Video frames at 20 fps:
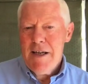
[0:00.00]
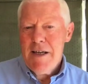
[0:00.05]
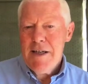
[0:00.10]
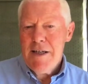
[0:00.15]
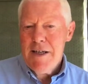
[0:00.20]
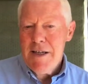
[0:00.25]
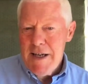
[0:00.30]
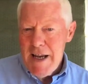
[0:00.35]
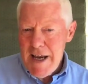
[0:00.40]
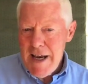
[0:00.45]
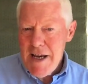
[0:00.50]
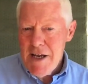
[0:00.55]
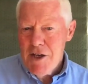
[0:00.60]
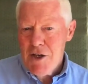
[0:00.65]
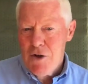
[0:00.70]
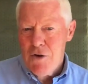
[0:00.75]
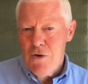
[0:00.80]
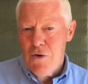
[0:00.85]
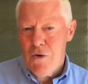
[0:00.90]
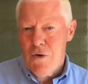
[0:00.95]
Today's
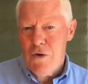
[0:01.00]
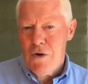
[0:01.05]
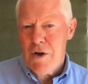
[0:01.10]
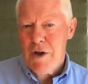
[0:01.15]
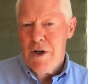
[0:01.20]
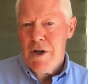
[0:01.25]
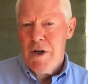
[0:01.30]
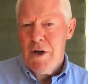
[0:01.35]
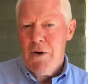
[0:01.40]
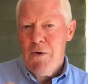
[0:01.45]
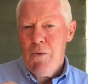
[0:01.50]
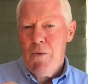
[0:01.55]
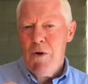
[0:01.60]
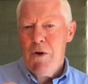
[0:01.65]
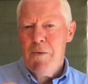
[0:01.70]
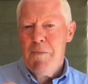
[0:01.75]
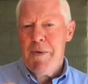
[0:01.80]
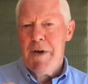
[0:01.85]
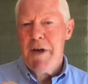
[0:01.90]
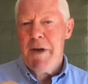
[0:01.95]
talk will
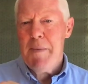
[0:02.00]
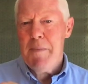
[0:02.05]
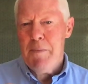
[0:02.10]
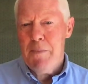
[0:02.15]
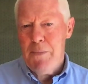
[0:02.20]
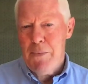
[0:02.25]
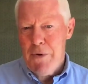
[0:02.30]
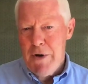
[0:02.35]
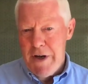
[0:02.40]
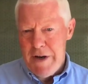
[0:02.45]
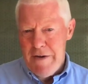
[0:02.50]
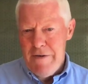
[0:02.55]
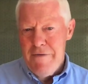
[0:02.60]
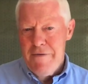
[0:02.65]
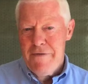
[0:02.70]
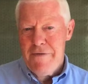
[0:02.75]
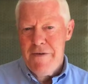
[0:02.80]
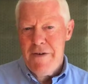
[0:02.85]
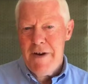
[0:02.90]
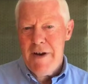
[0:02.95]
be
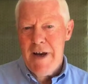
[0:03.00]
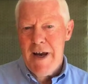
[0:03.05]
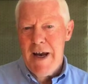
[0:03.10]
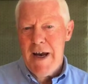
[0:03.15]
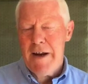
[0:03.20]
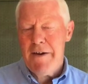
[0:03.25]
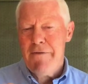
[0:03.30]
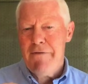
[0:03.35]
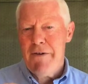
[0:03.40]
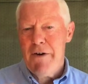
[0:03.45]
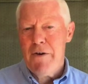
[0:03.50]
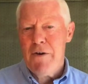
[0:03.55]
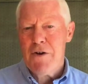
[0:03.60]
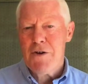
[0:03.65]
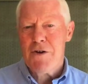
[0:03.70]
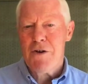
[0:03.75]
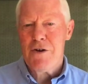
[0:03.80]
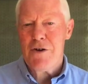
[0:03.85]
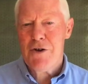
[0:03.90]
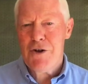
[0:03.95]
brief and
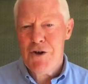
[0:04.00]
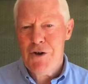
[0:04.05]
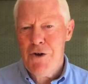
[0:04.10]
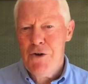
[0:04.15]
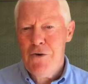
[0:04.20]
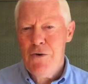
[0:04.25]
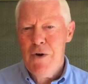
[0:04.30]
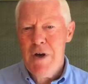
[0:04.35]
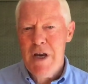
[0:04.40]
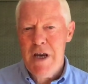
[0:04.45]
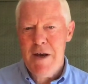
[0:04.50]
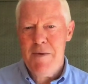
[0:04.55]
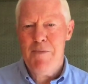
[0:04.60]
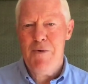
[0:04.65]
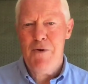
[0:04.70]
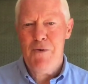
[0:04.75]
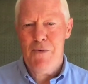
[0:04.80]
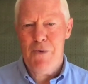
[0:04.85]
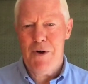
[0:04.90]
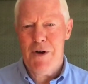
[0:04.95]
focus on two
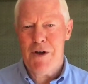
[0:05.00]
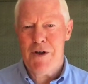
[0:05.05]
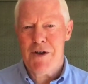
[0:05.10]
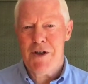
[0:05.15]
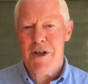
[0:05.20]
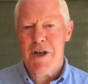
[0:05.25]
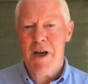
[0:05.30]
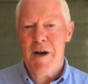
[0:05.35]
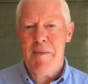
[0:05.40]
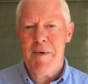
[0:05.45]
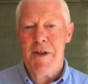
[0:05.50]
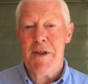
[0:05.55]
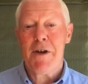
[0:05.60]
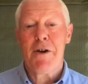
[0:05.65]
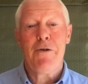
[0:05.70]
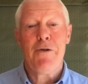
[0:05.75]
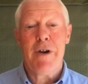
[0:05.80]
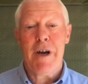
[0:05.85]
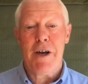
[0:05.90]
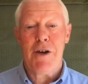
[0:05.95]
Hebrew words that come in the
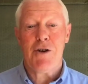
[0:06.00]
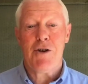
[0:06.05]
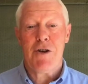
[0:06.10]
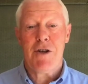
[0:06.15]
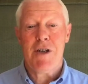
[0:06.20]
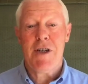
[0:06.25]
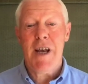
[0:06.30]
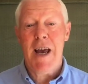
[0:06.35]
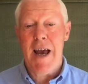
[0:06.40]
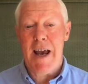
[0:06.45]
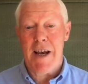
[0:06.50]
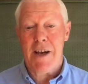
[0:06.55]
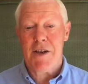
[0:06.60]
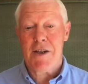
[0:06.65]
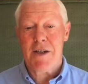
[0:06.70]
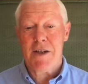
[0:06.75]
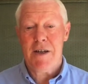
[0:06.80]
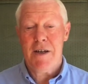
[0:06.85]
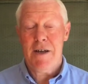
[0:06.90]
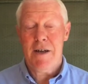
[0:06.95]
creation
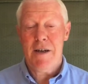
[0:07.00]
text.